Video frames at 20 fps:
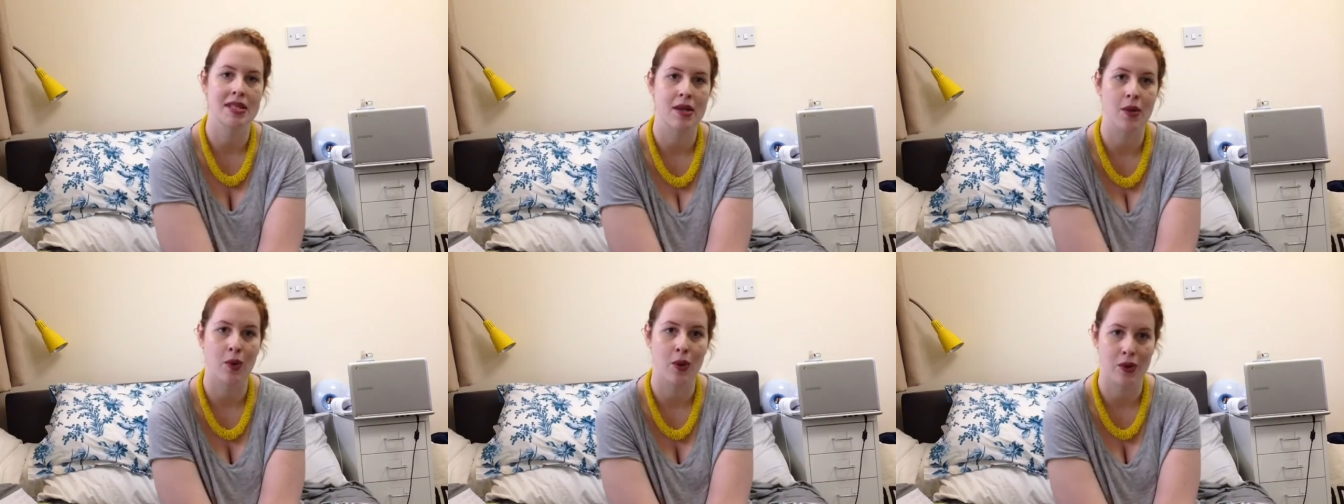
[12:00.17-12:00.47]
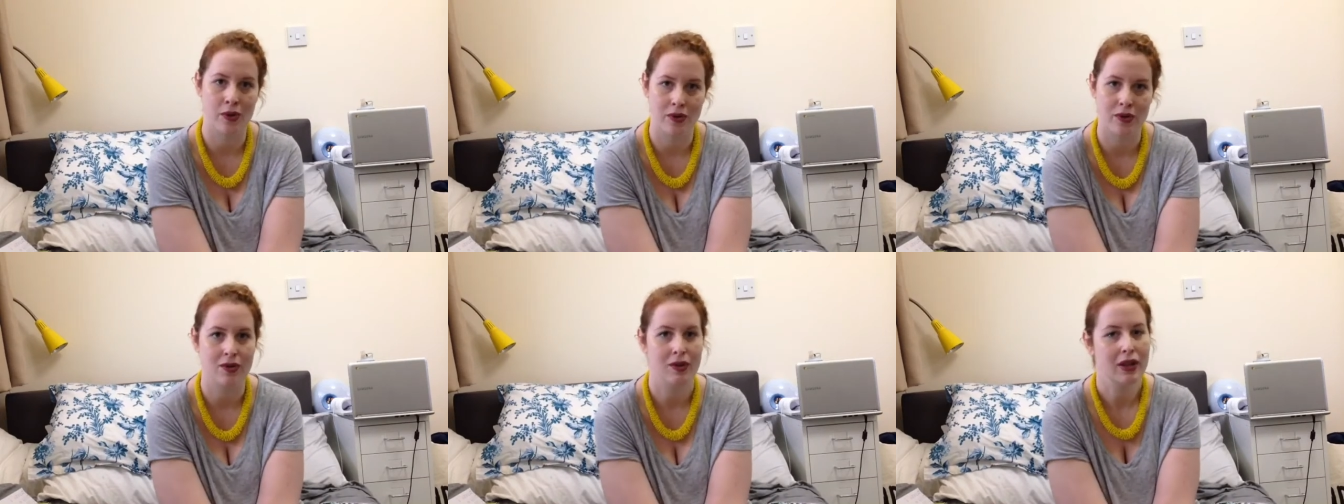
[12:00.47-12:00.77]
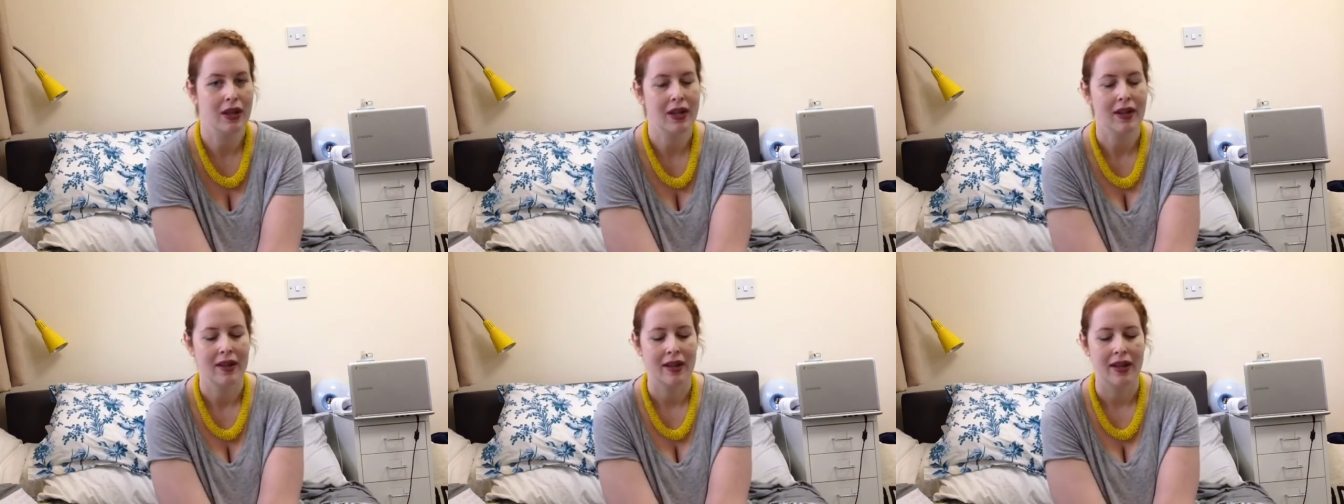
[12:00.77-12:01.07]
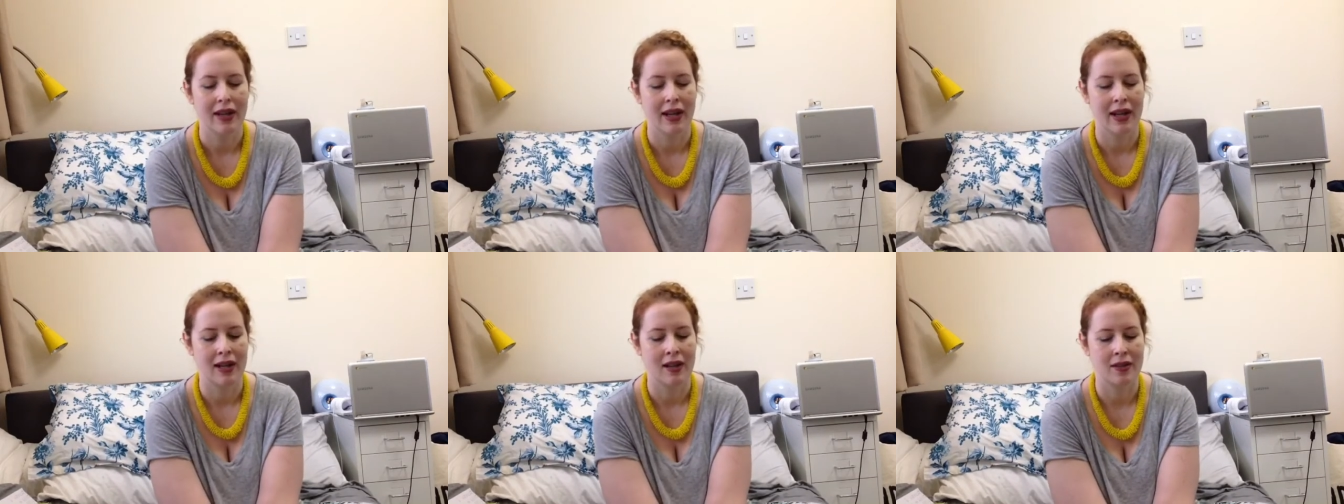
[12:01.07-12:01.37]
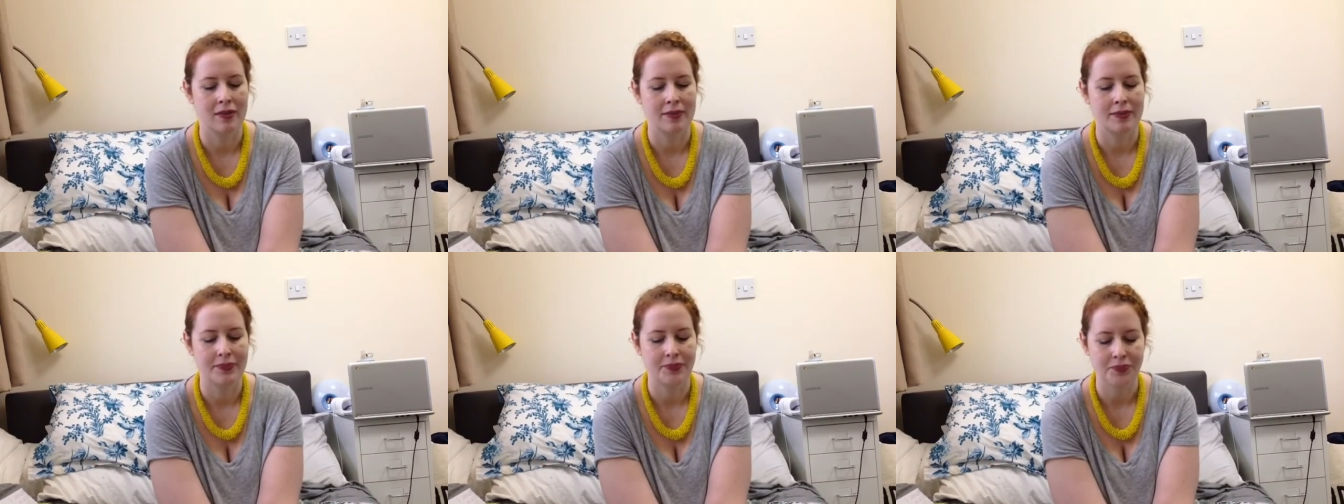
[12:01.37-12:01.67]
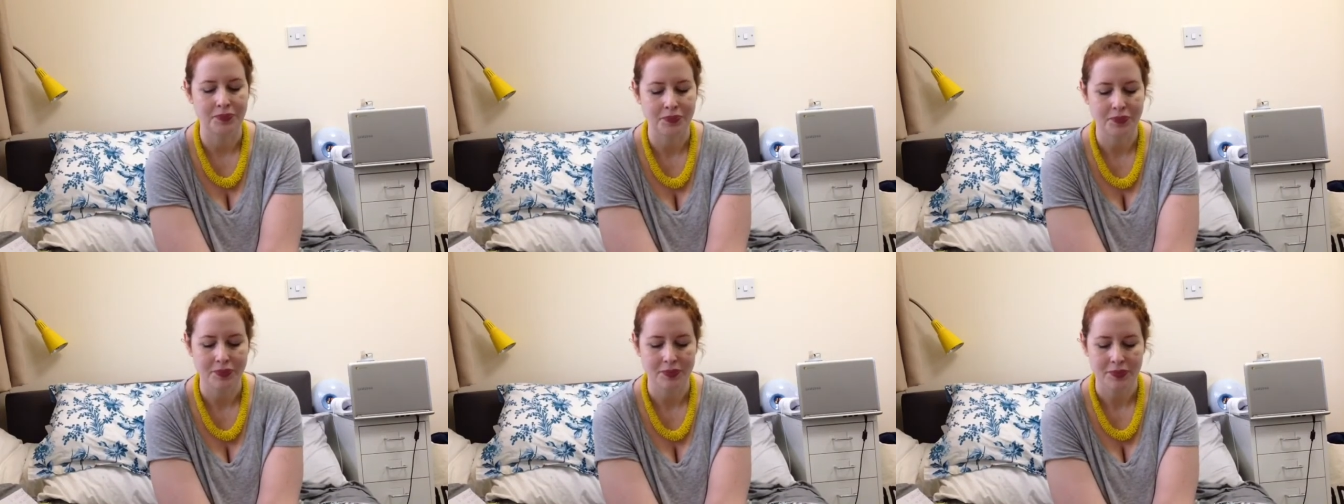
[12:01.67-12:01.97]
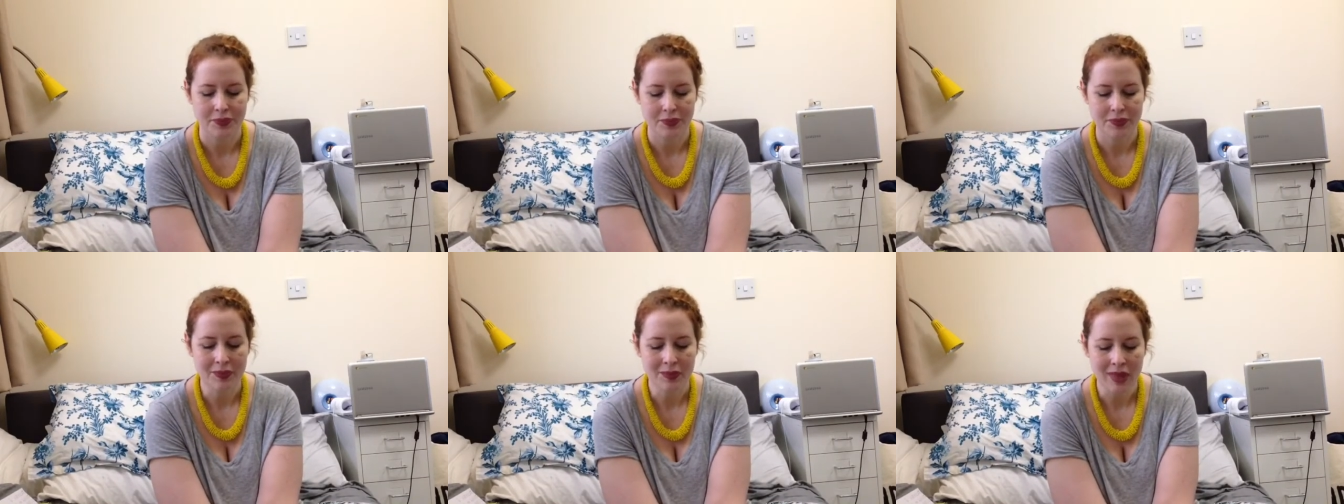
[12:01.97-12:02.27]
as I want. Um,
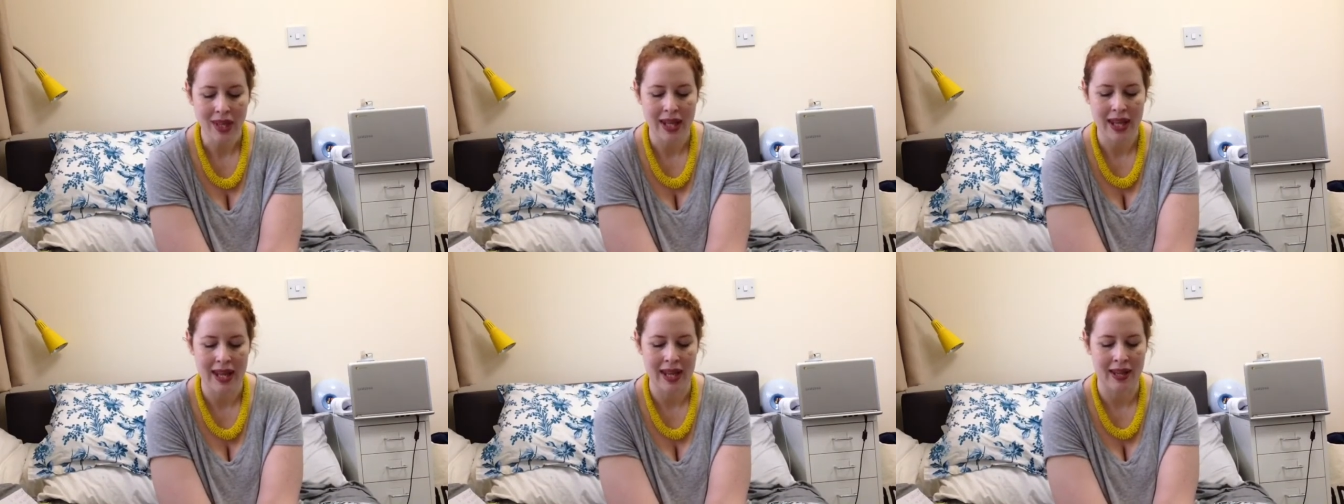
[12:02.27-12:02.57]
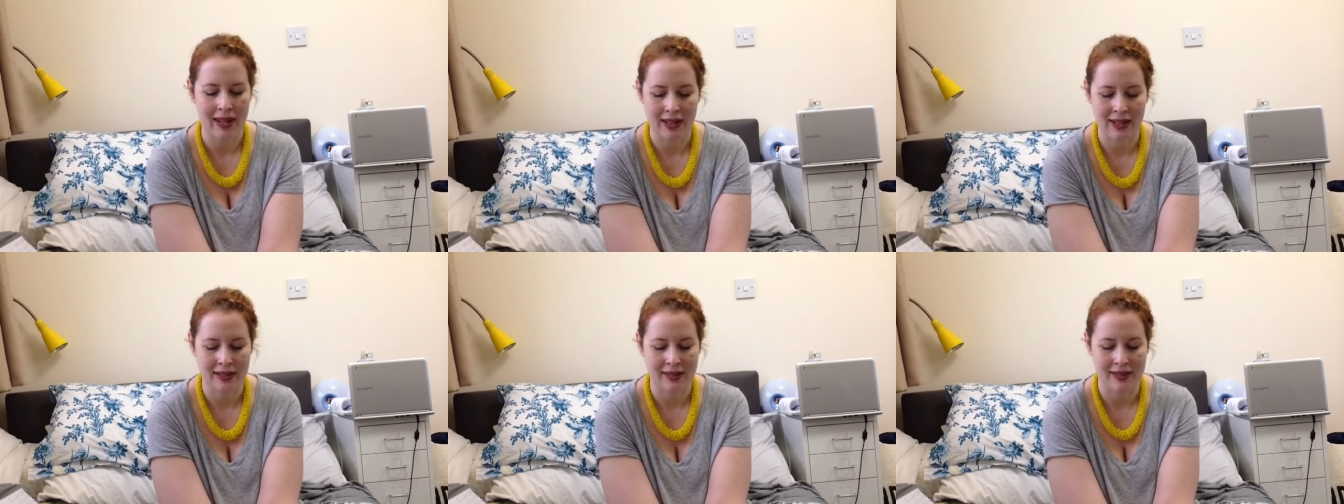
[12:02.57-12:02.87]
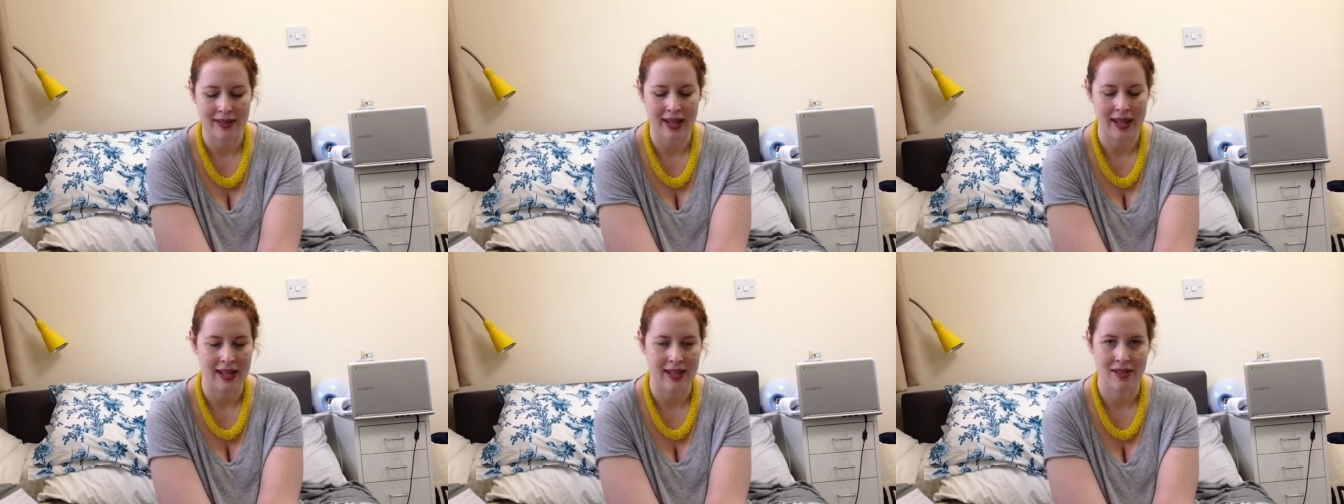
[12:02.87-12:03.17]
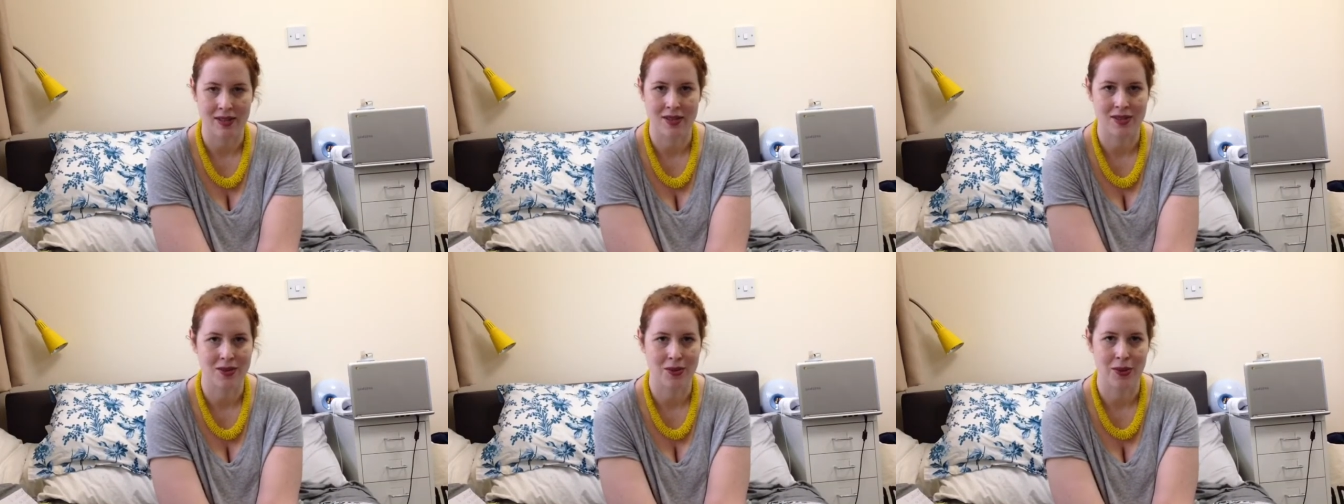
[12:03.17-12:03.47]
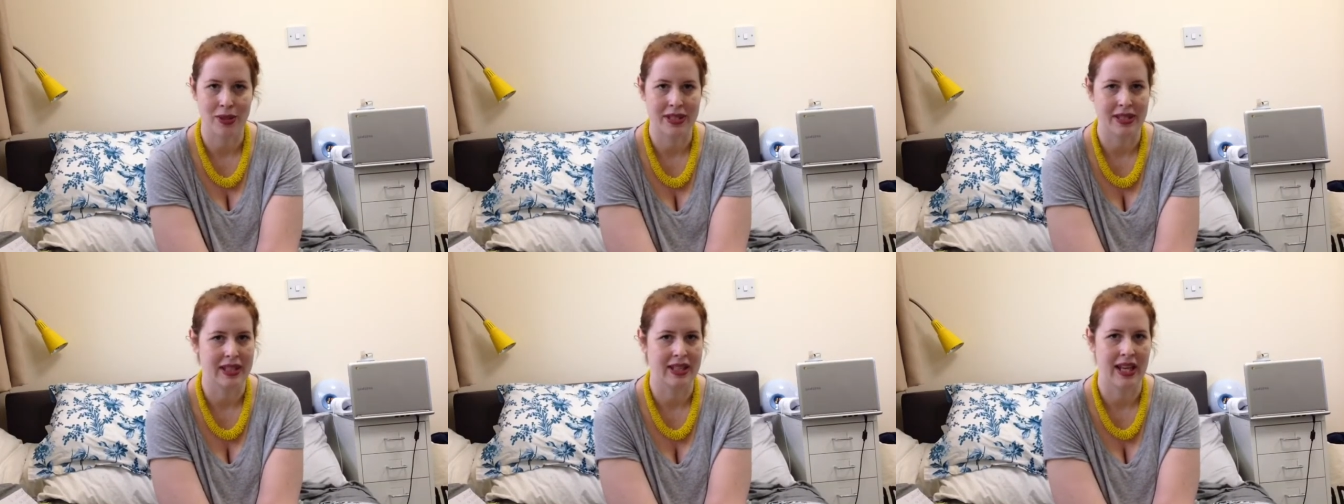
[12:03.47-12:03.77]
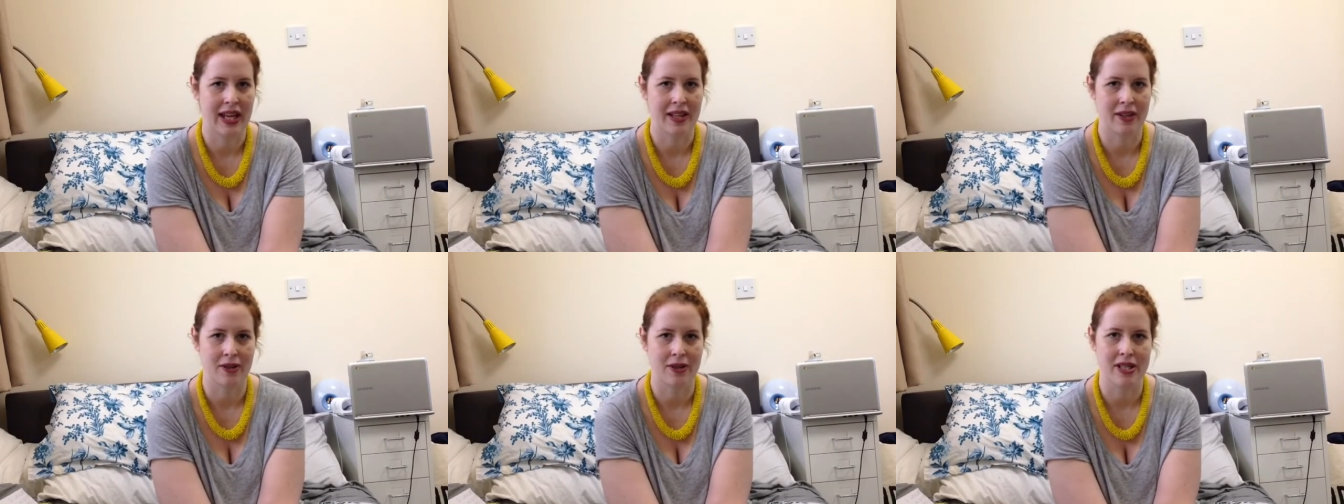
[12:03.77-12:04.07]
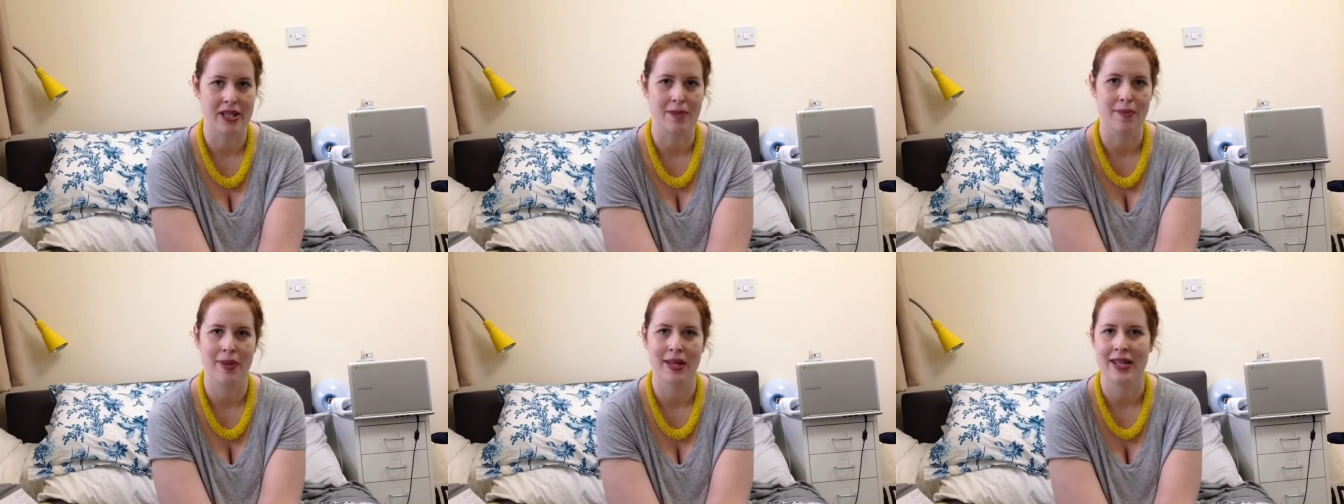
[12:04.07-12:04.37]
and at 20
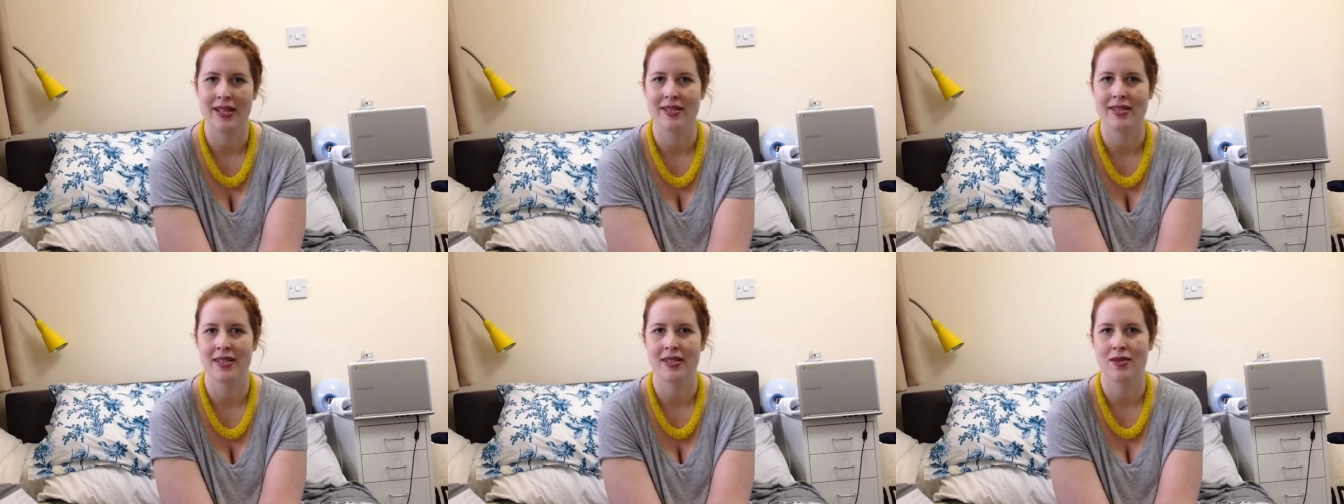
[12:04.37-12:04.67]
calories a piece,